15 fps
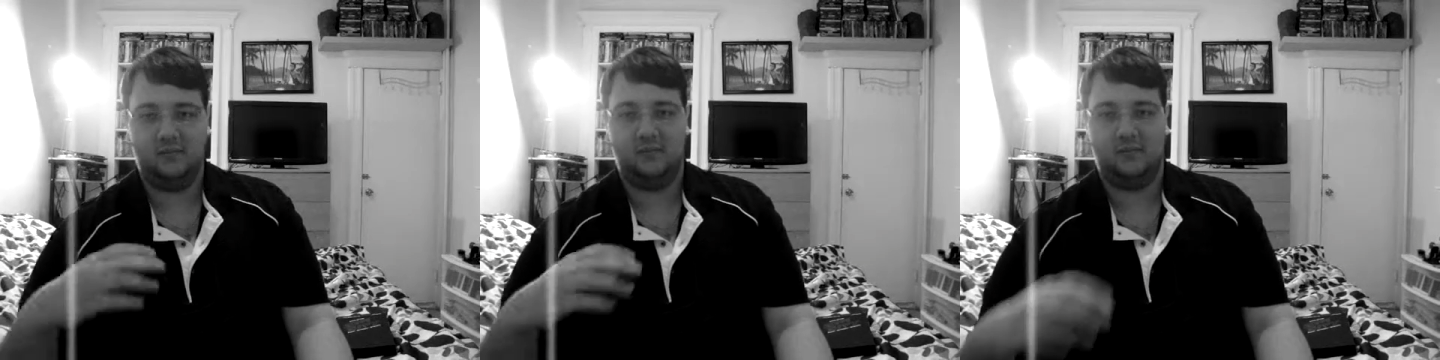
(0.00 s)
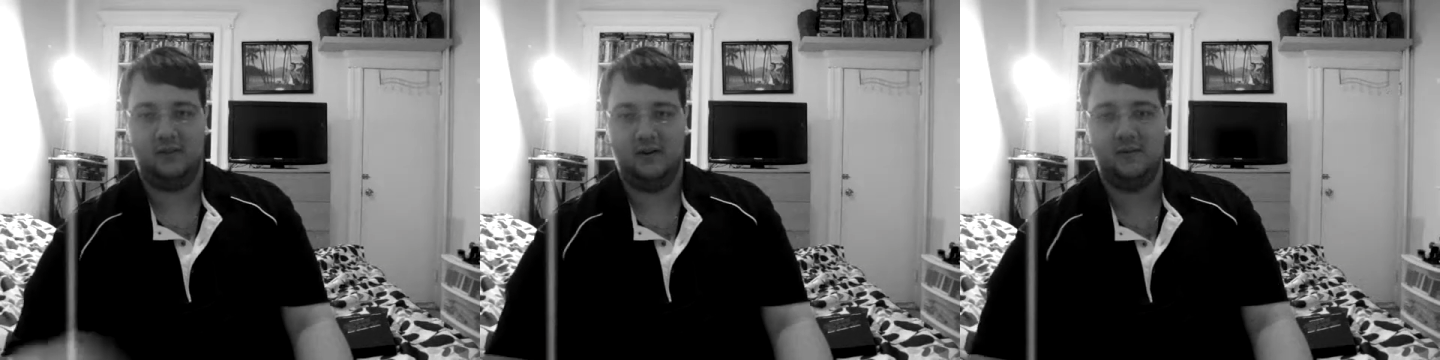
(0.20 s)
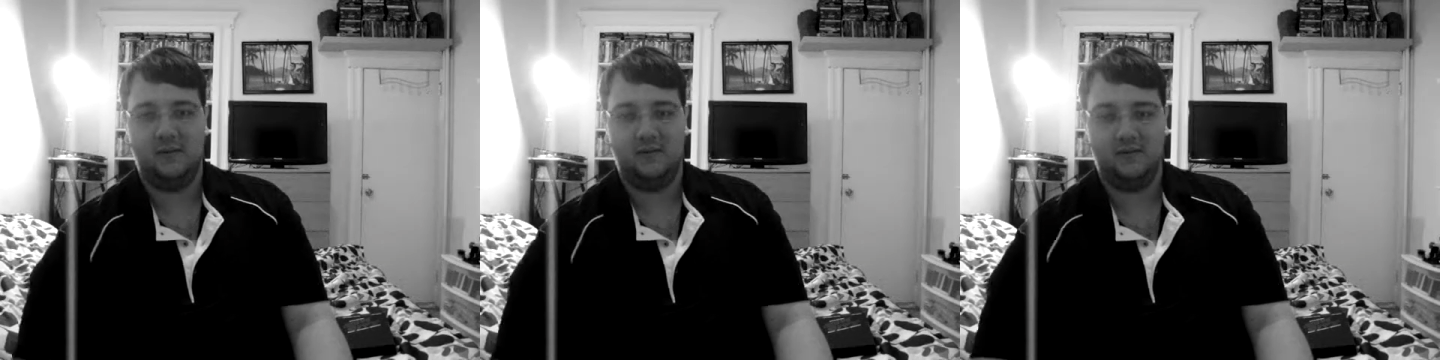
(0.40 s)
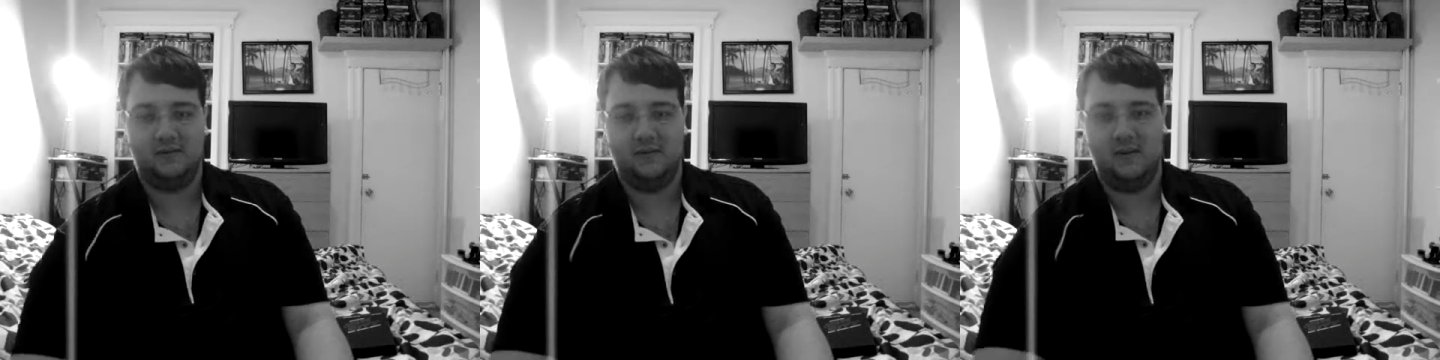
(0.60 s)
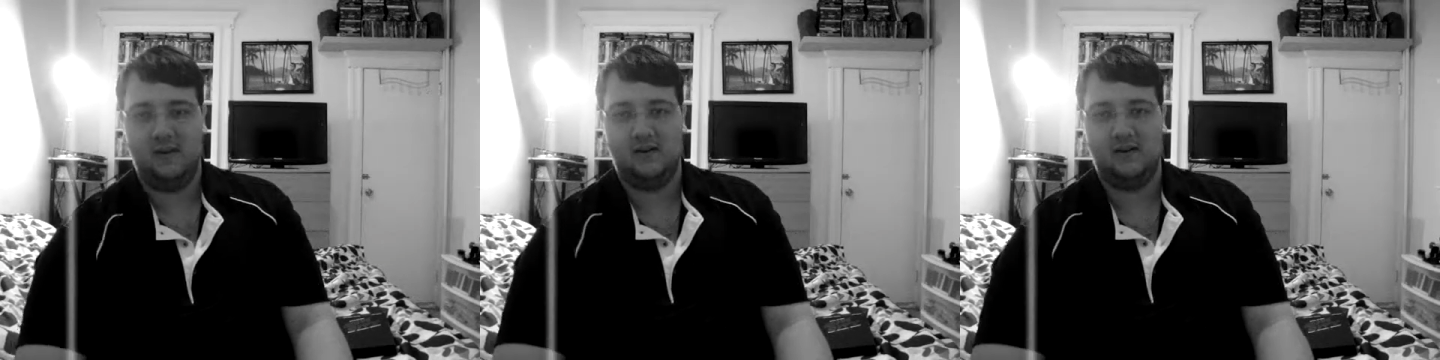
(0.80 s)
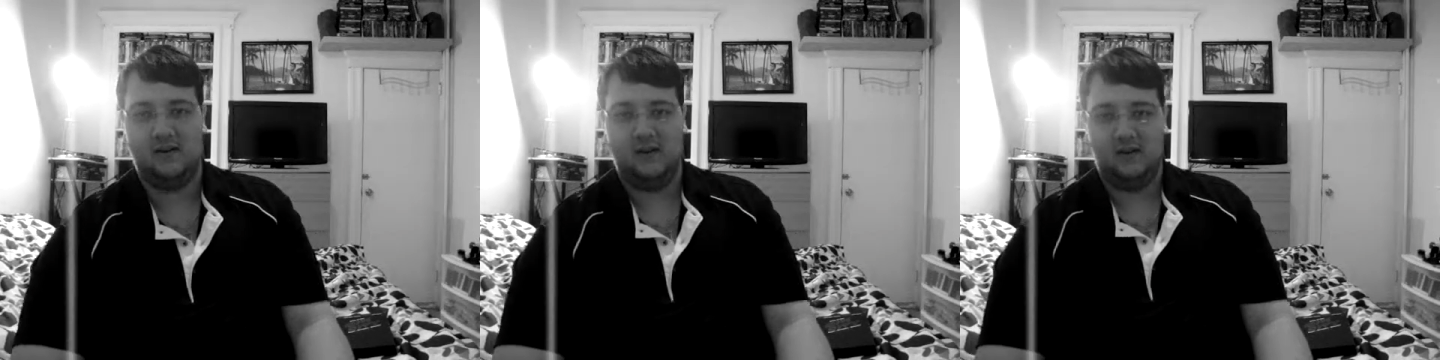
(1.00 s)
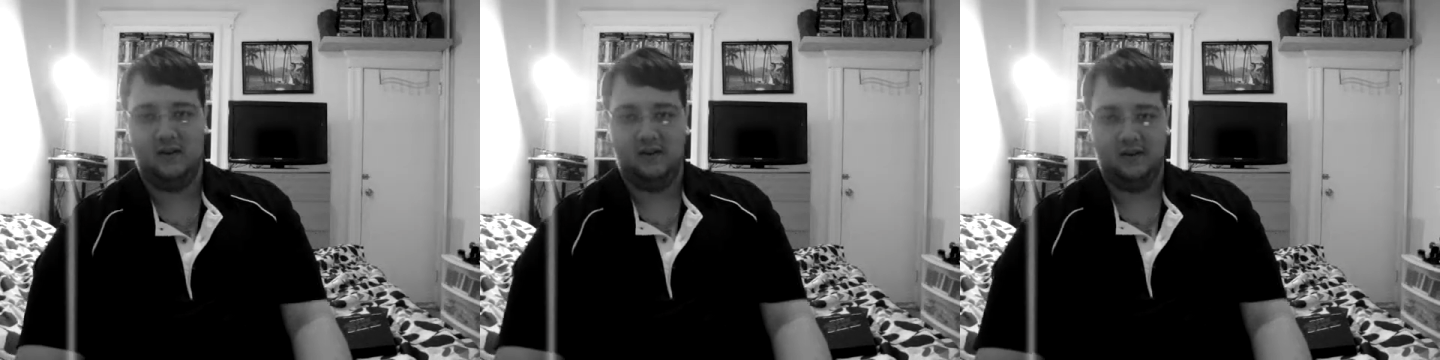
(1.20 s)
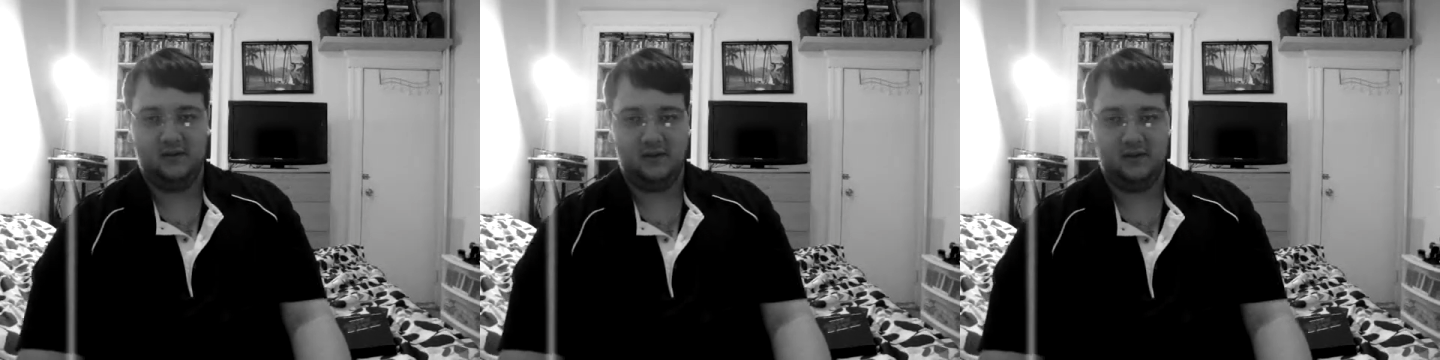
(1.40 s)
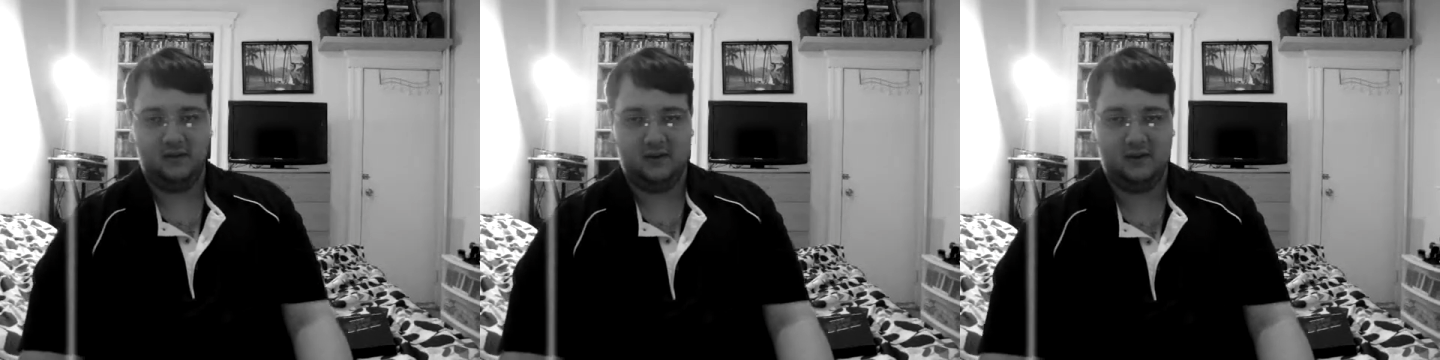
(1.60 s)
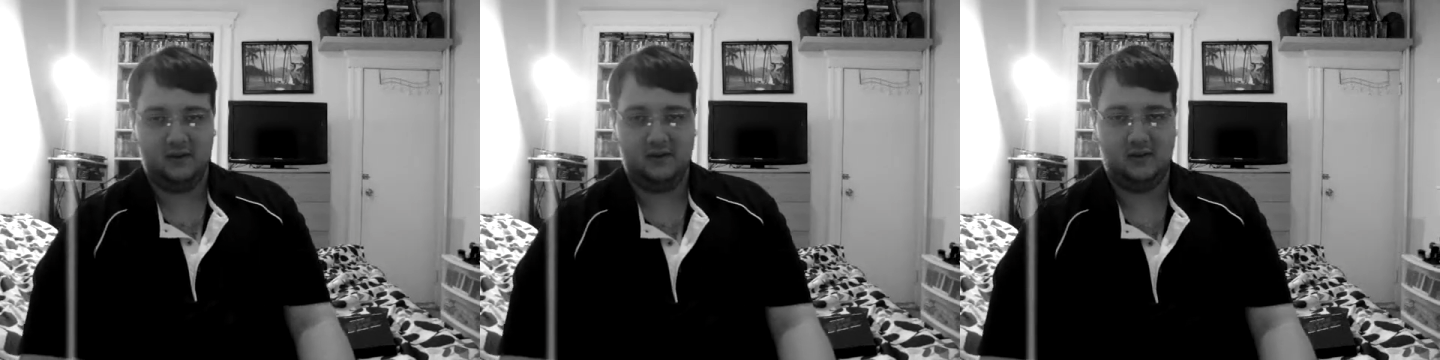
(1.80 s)
pretty much fit
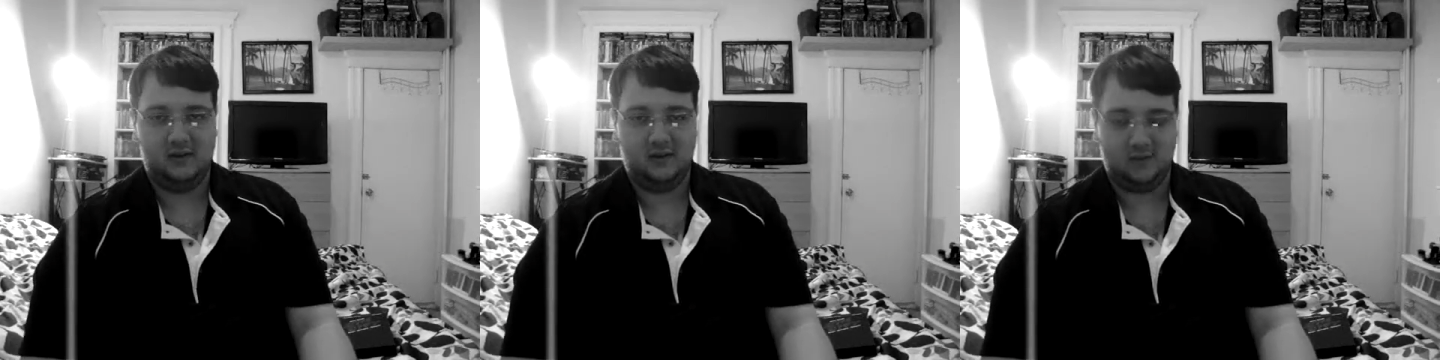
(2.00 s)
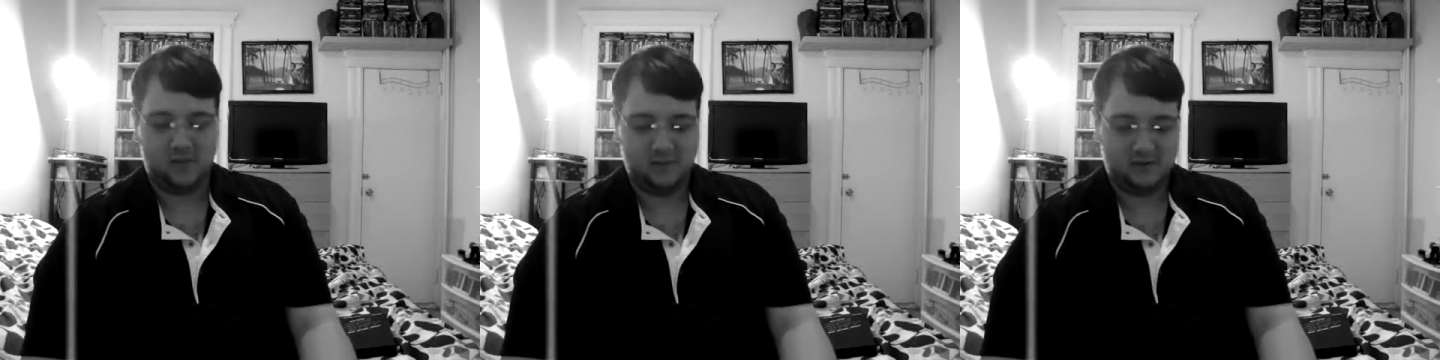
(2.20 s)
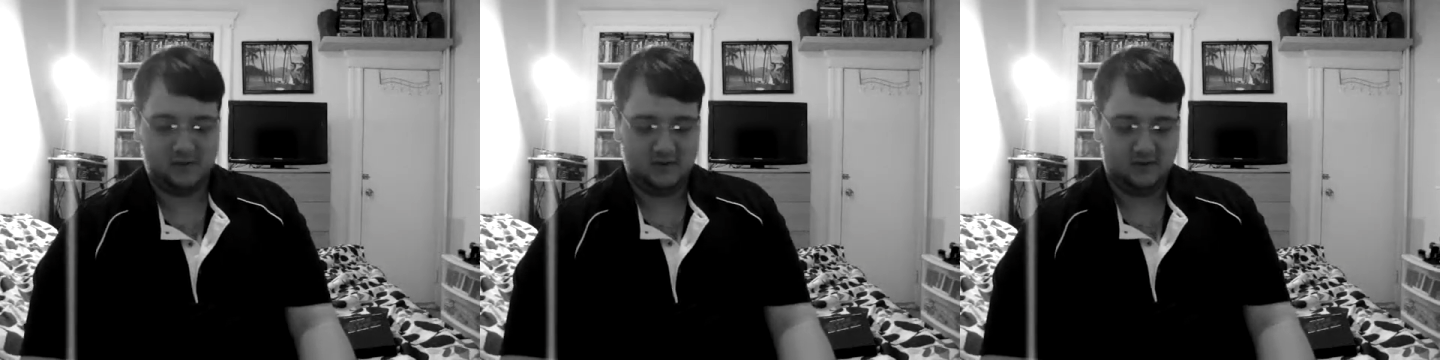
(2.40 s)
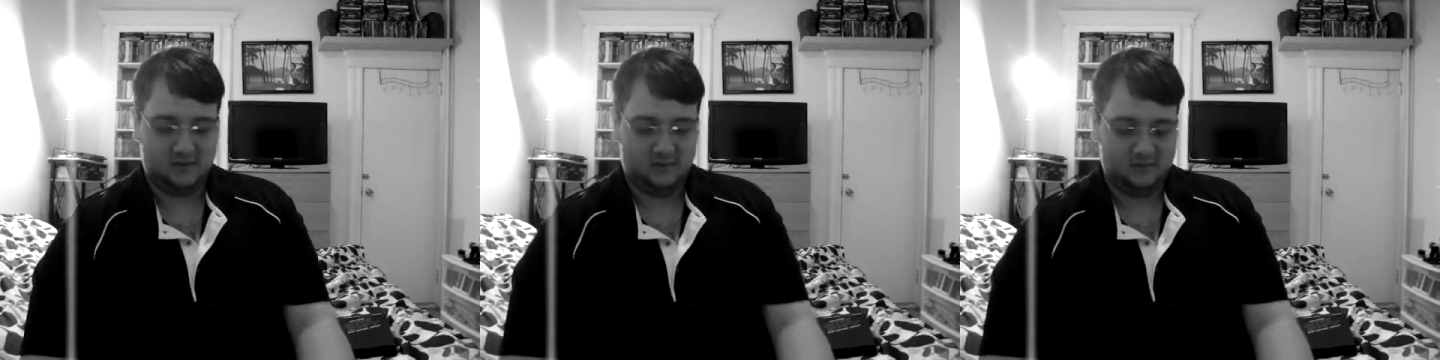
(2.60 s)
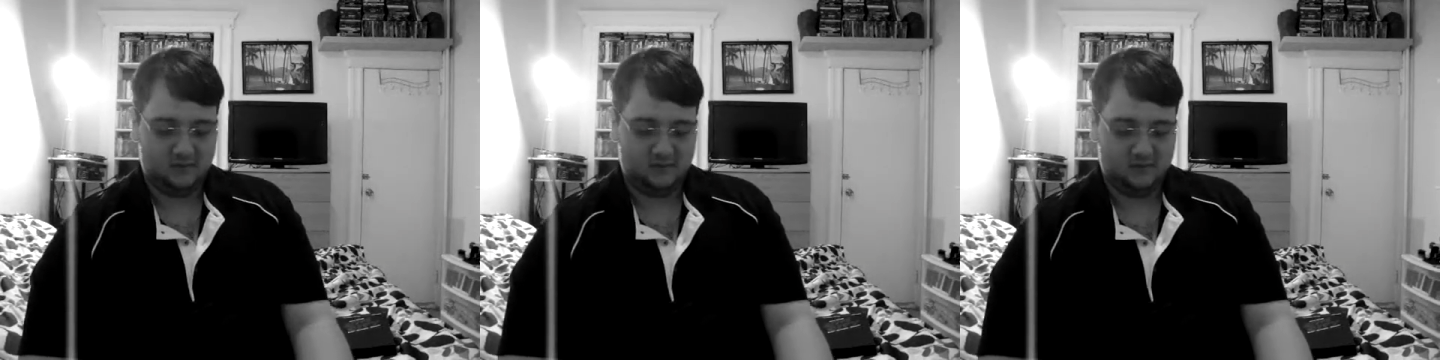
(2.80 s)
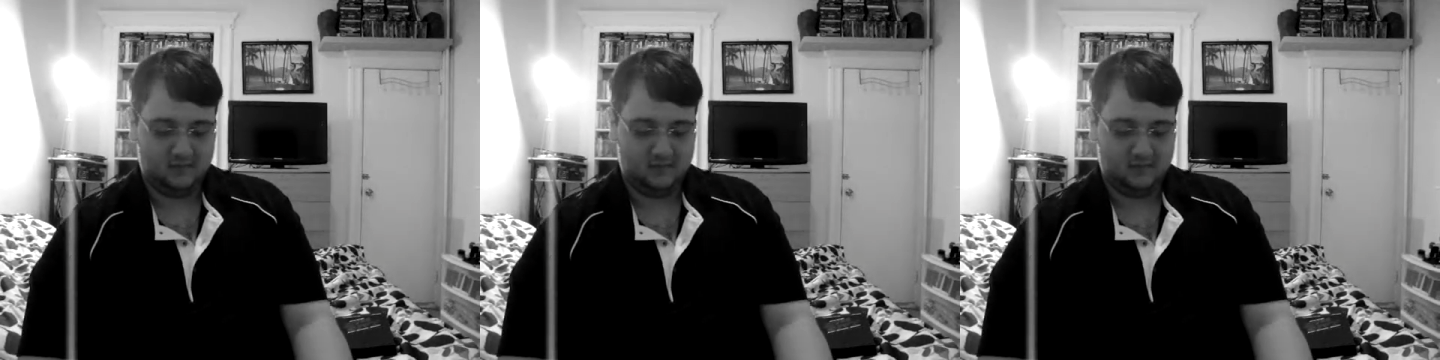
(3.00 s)
those descriptions.